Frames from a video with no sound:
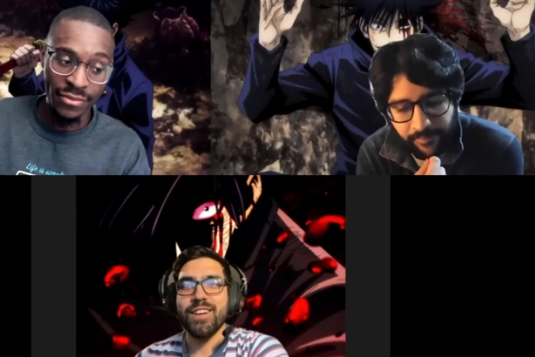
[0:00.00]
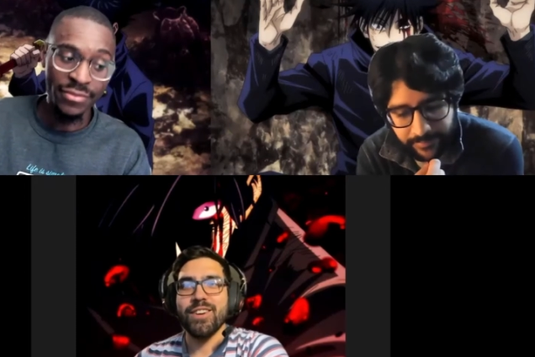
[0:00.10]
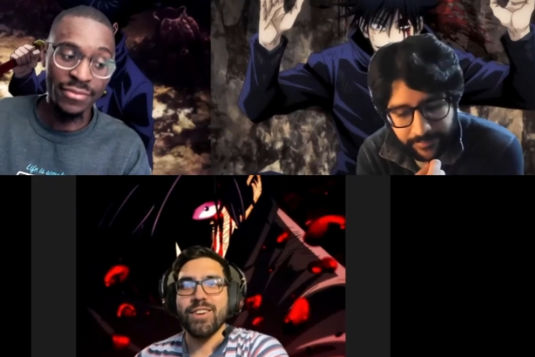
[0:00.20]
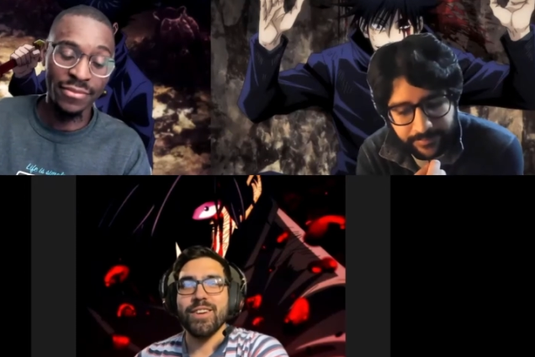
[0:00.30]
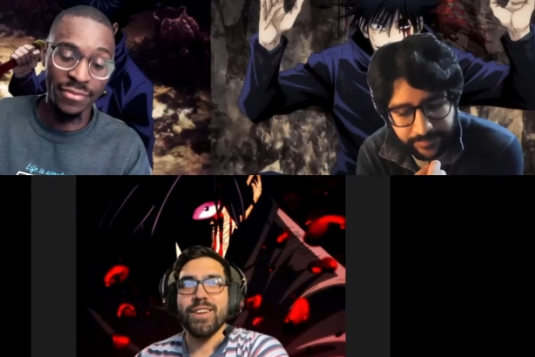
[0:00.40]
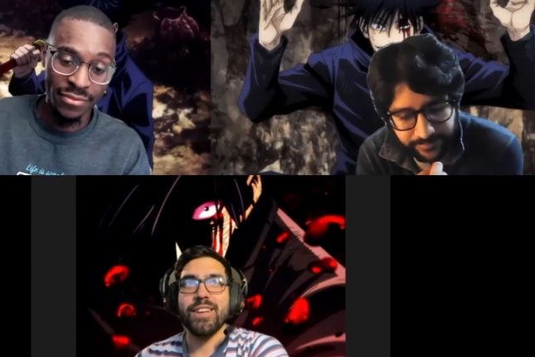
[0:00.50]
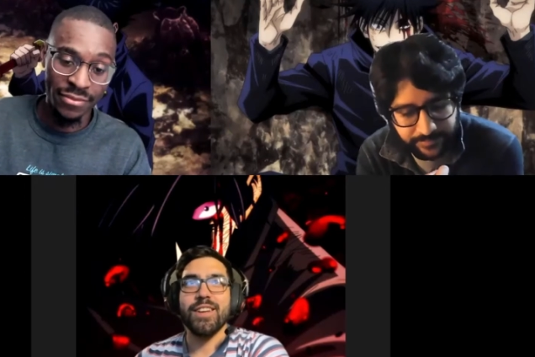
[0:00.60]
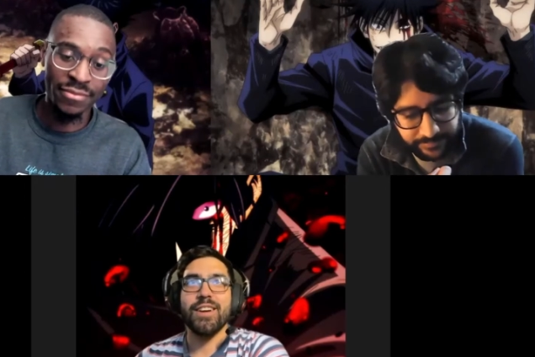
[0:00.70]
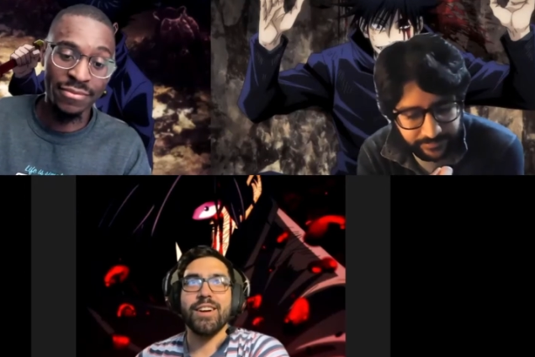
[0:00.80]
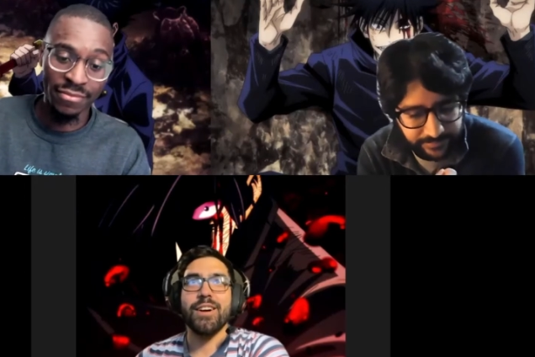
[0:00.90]
Speaker 1: Right.
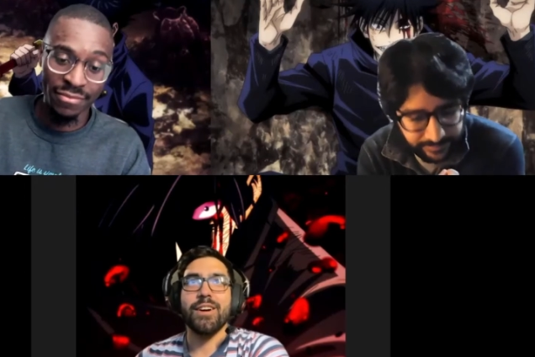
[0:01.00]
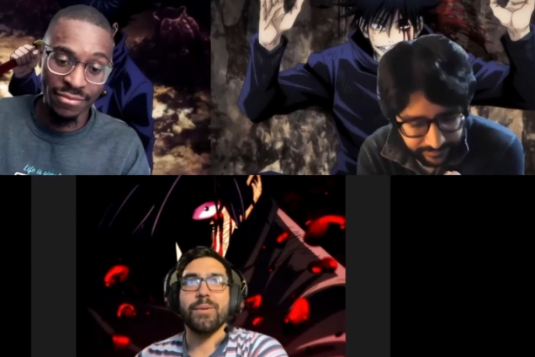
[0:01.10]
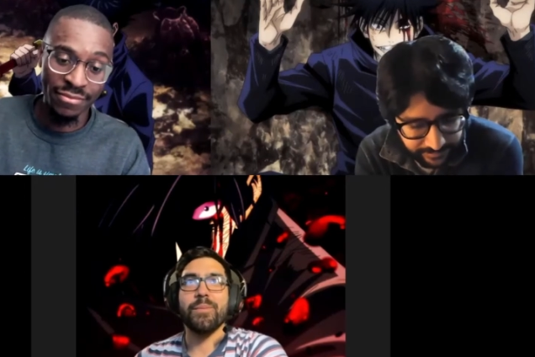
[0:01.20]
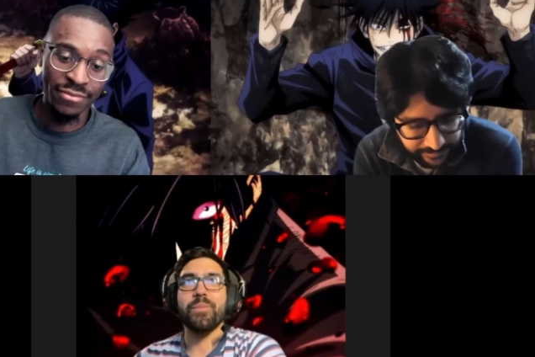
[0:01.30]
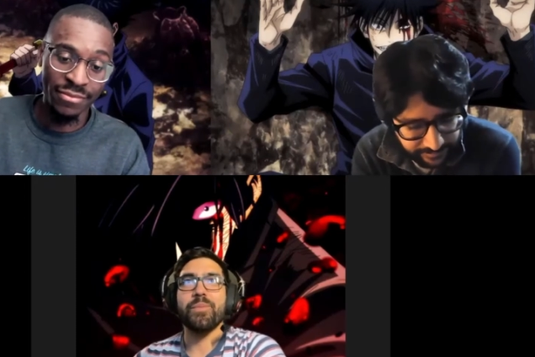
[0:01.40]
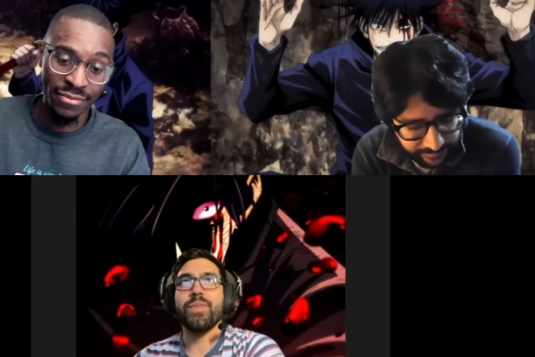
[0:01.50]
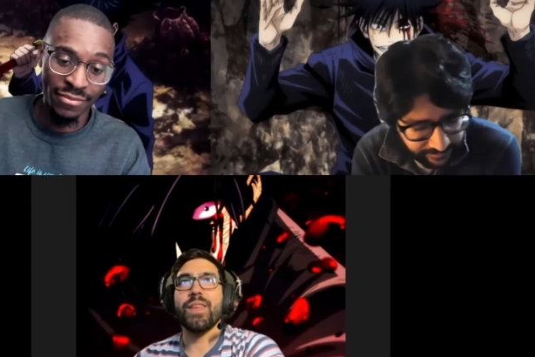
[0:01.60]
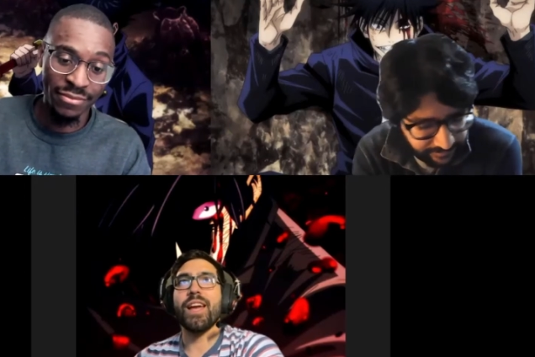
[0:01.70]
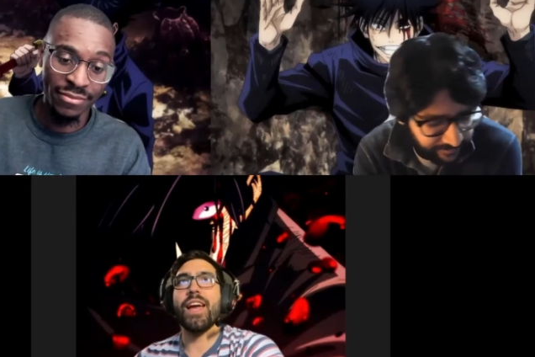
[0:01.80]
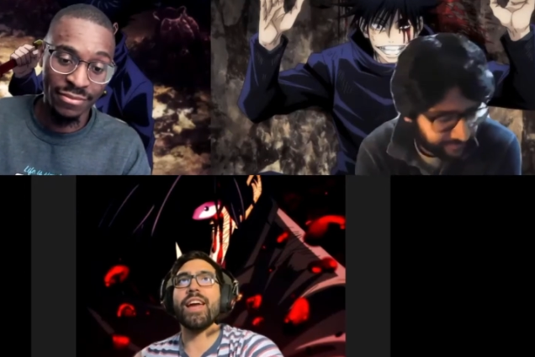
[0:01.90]
Mm-hmm. Um,
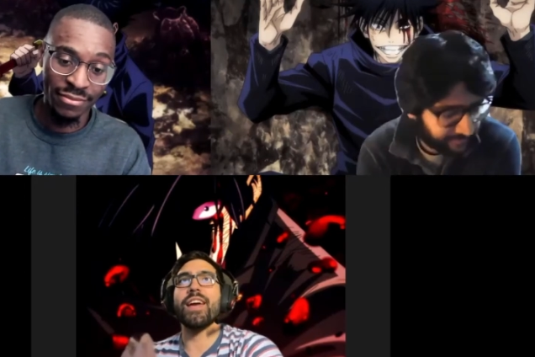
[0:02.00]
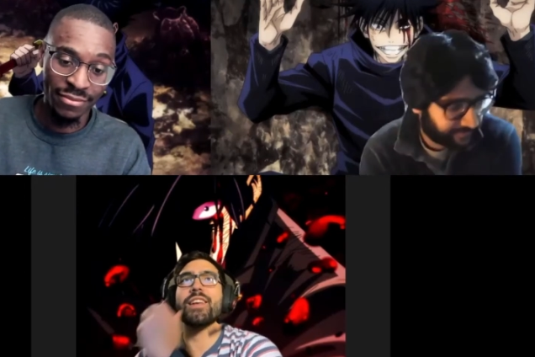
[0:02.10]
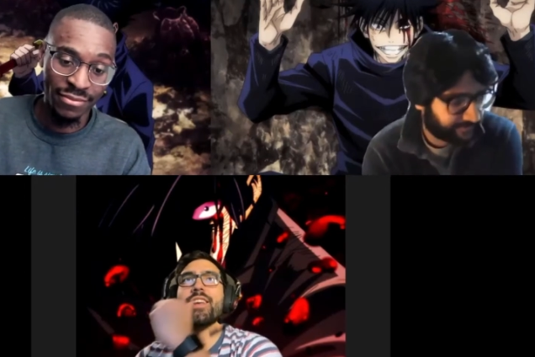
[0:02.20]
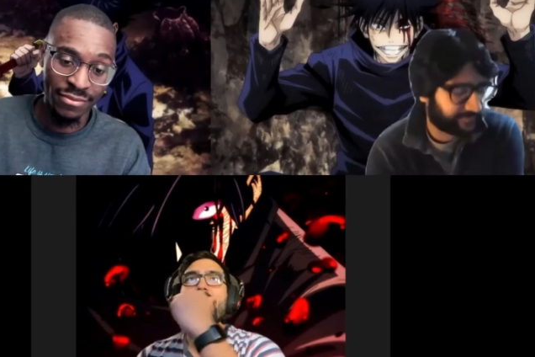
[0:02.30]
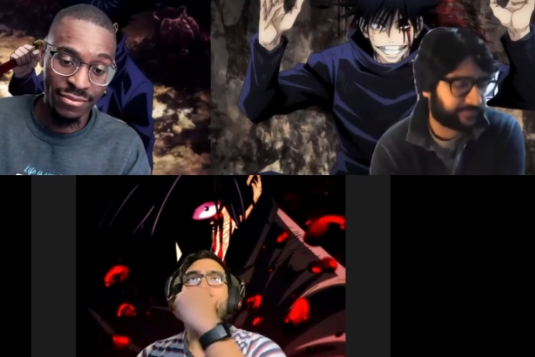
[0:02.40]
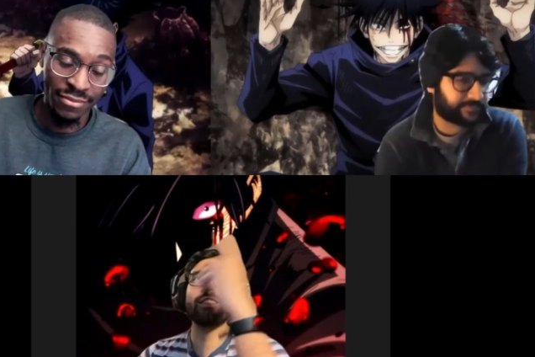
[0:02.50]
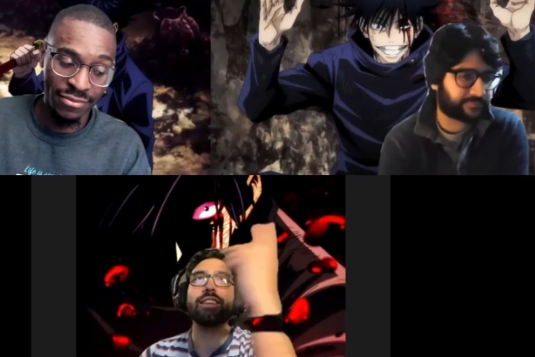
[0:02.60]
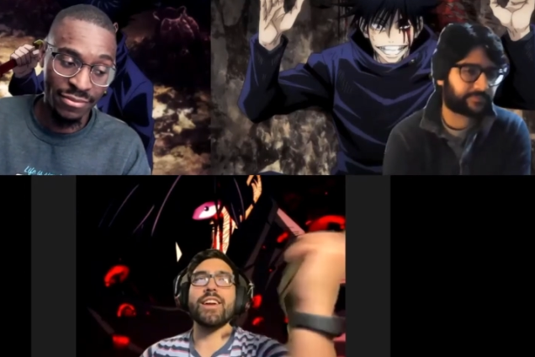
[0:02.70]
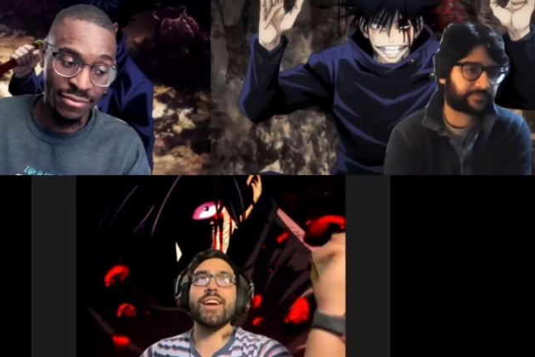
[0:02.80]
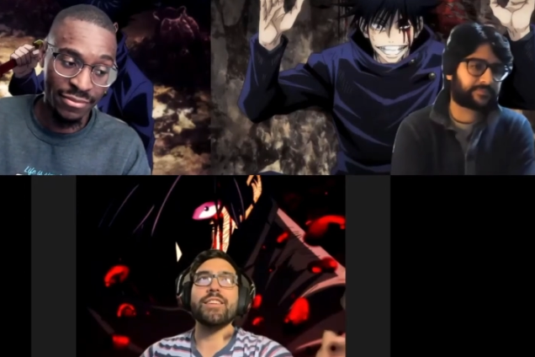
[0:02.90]
and I
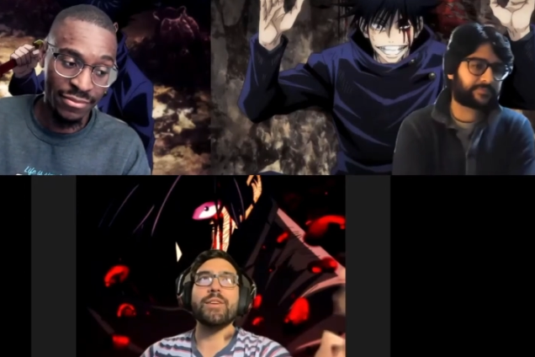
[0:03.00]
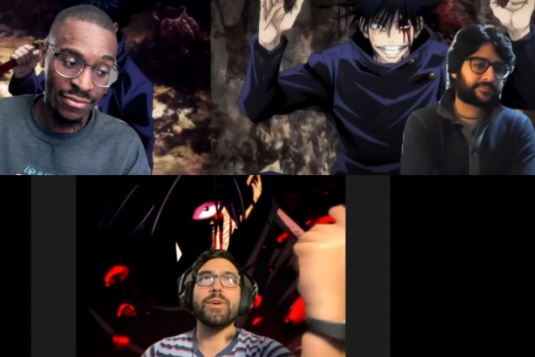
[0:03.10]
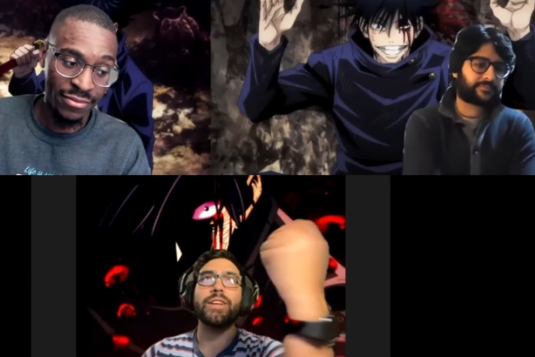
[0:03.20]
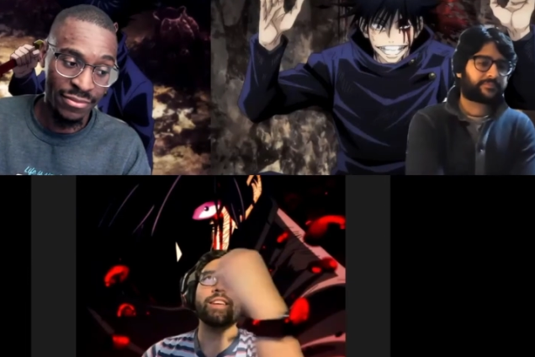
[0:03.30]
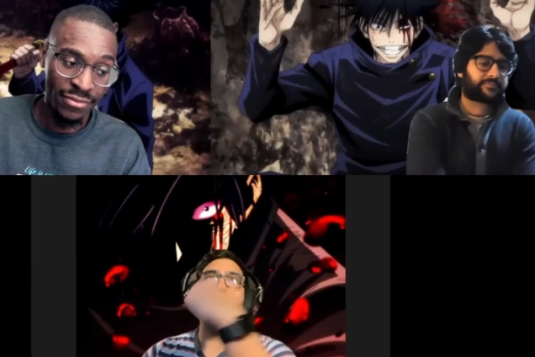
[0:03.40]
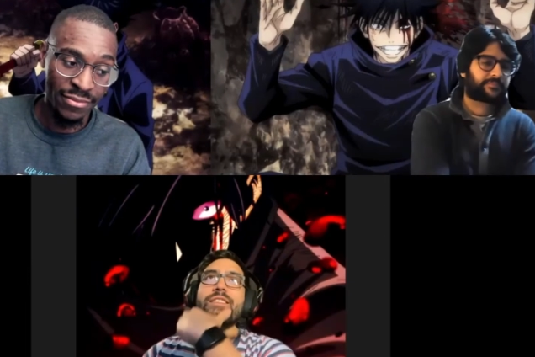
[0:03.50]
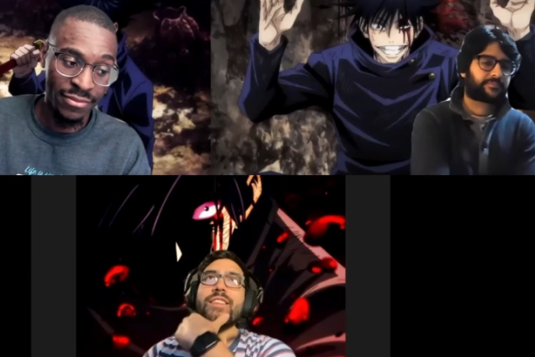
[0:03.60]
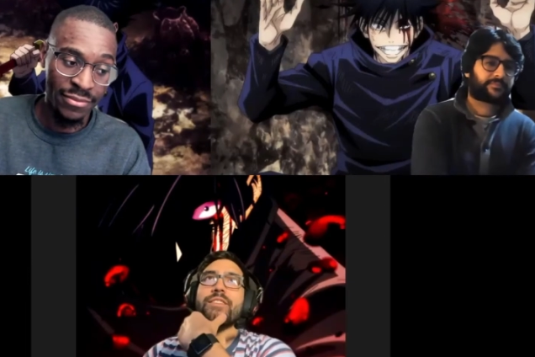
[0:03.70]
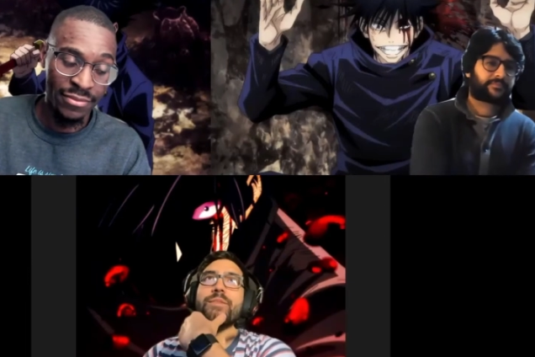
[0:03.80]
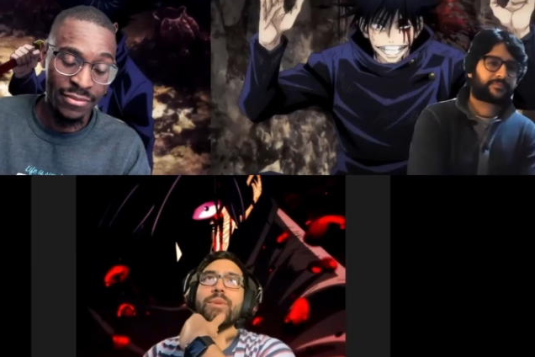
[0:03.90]
think I think one key
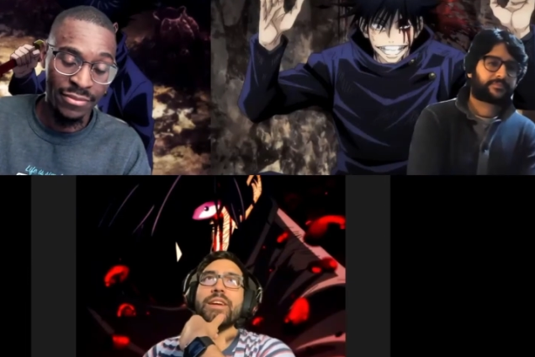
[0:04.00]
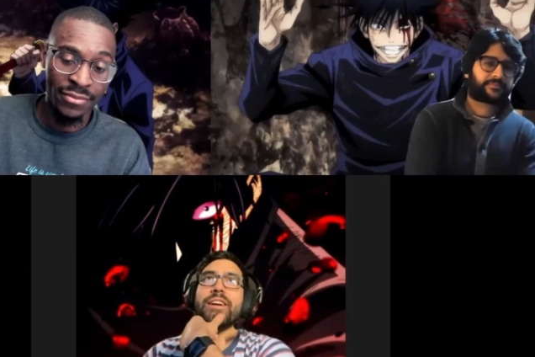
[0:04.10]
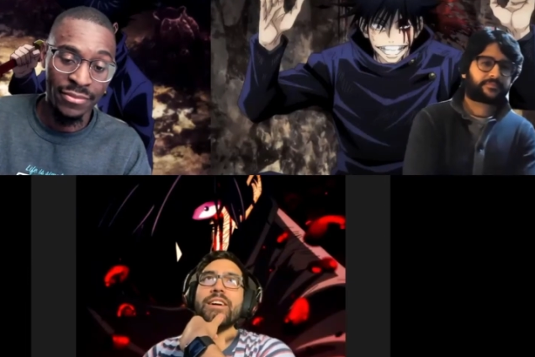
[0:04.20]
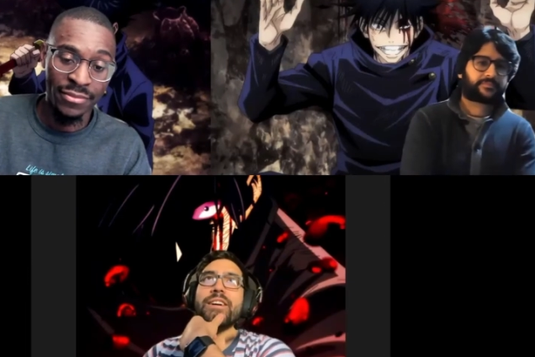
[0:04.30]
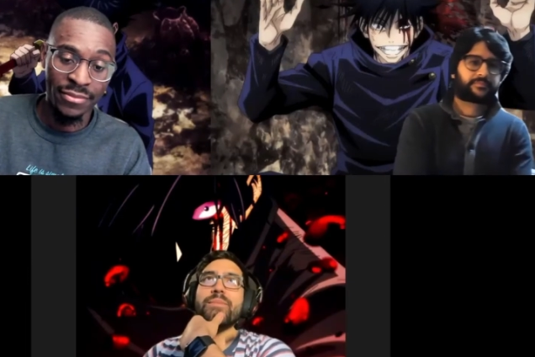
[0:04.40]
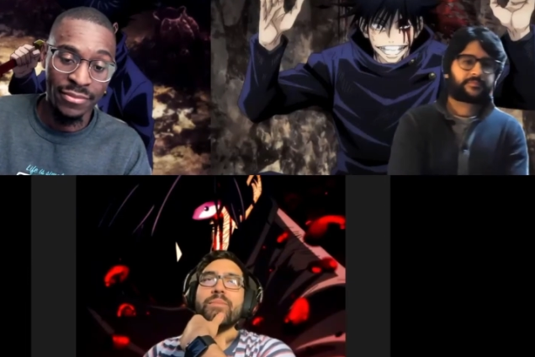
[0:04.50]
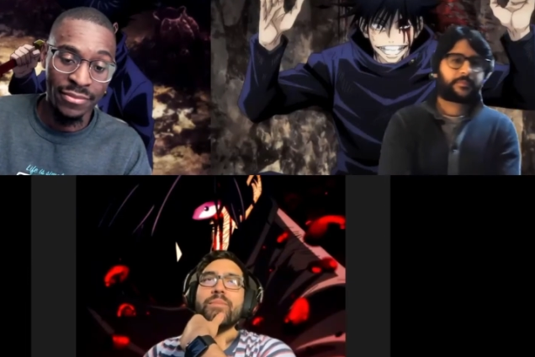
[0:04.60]
thing to bring up